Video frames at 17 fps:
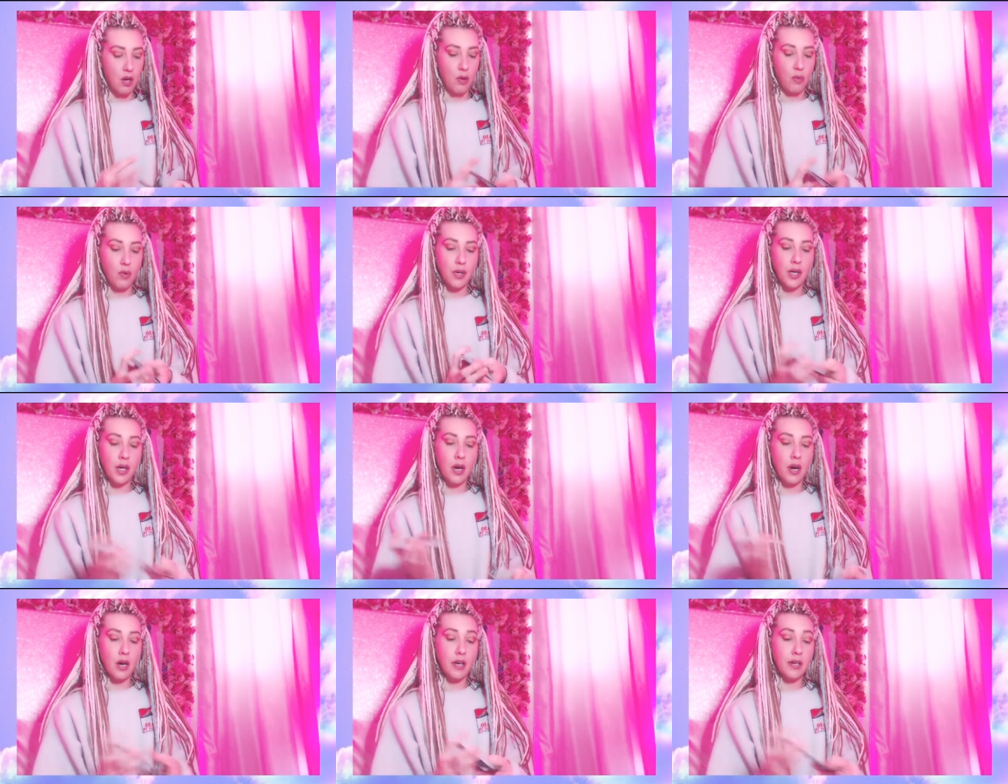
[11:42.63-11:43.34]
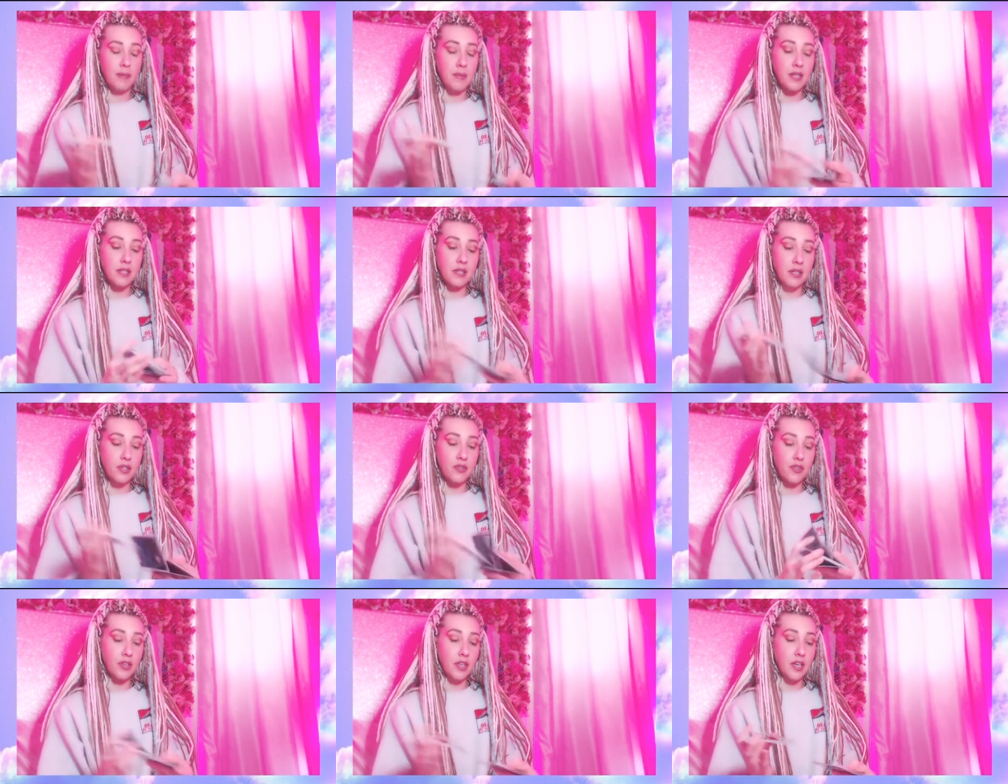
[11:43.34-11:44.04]
One card. Message
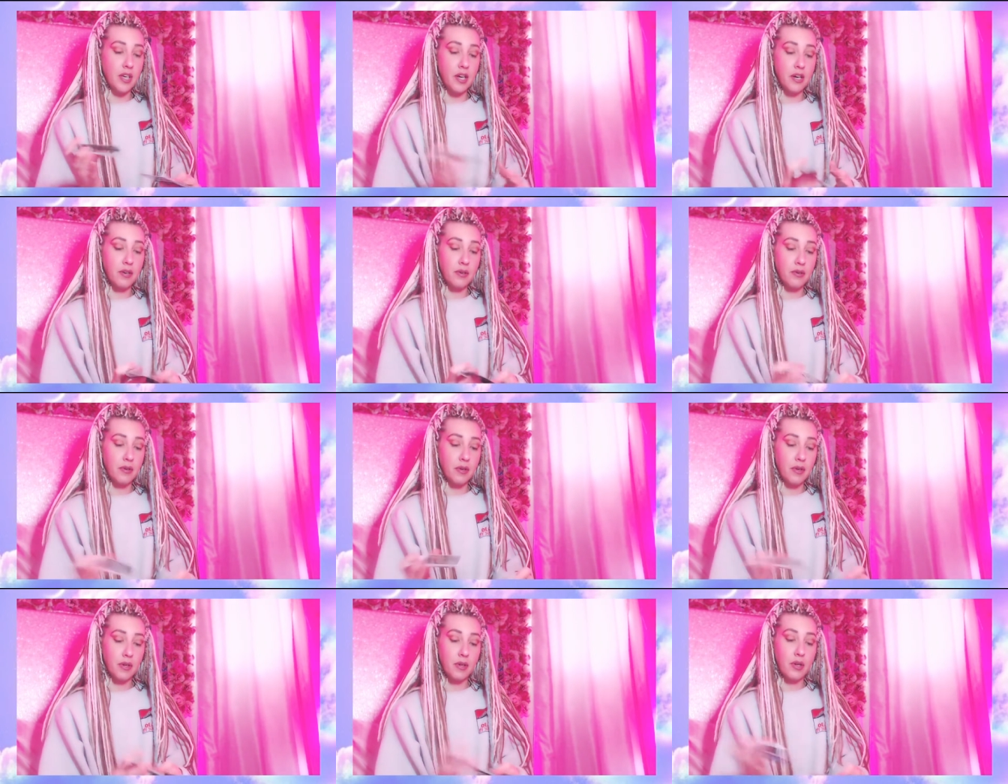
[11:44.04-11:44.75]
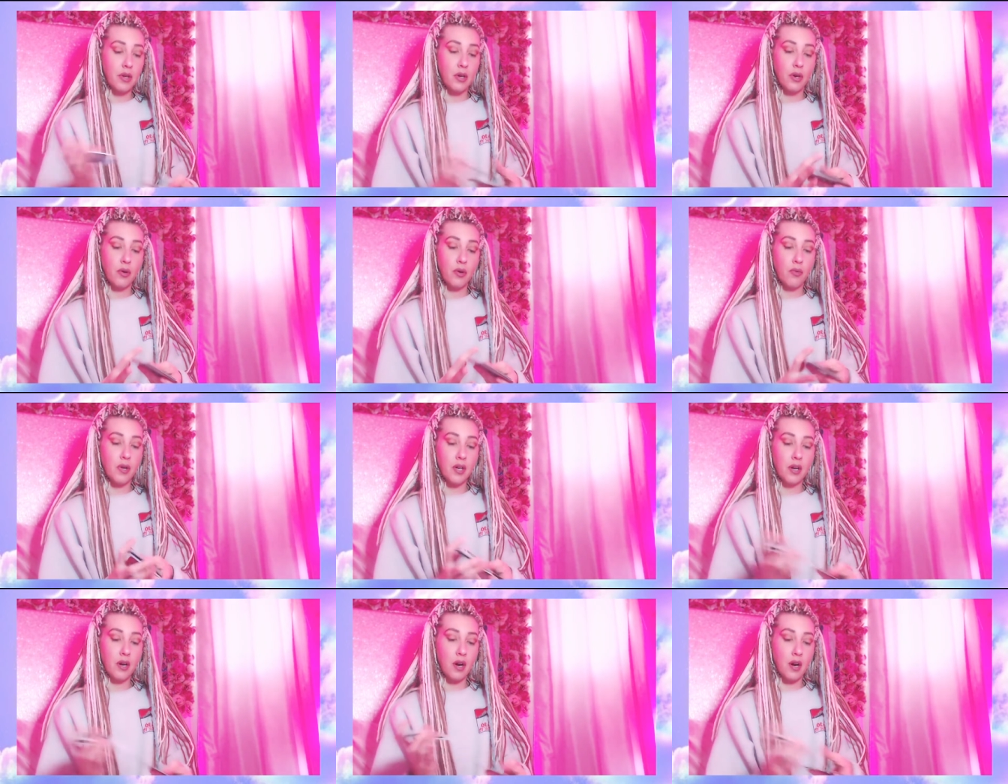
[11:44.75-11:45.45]
for Leo.
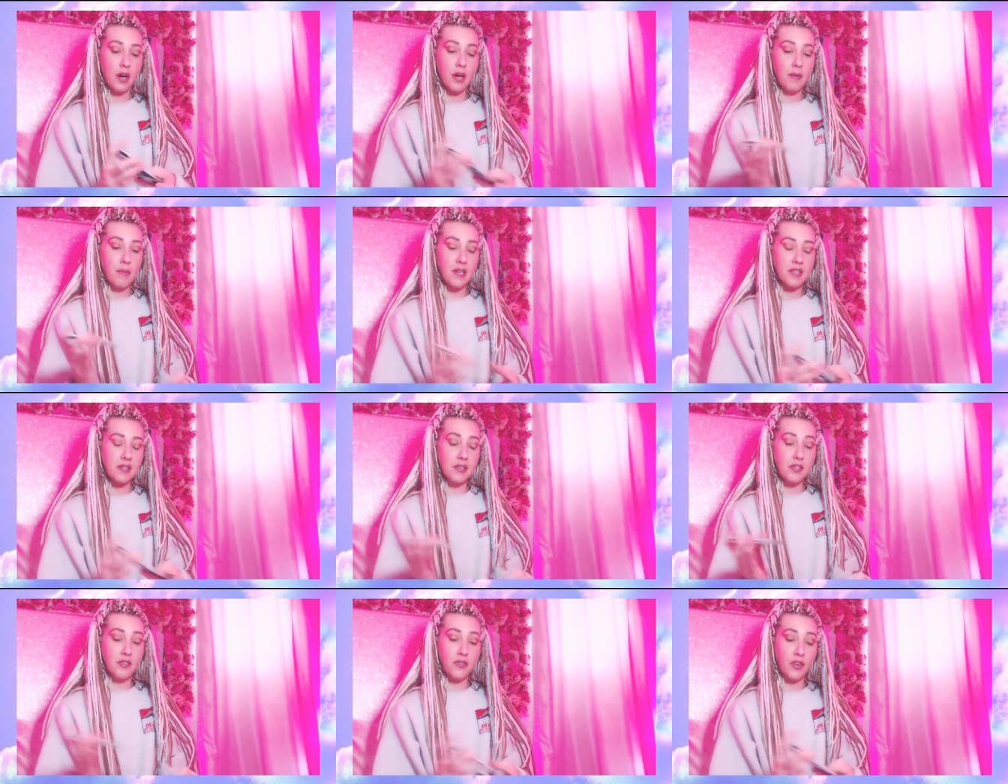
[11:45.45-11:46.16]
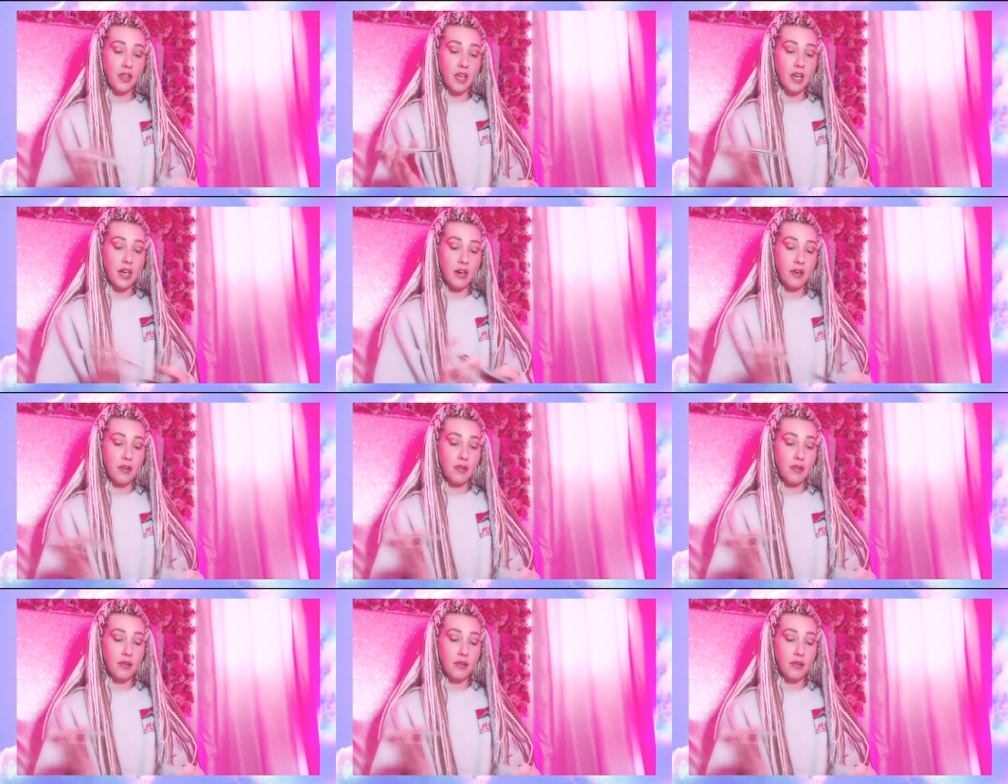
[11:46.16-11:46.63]
One card. Message for Leo.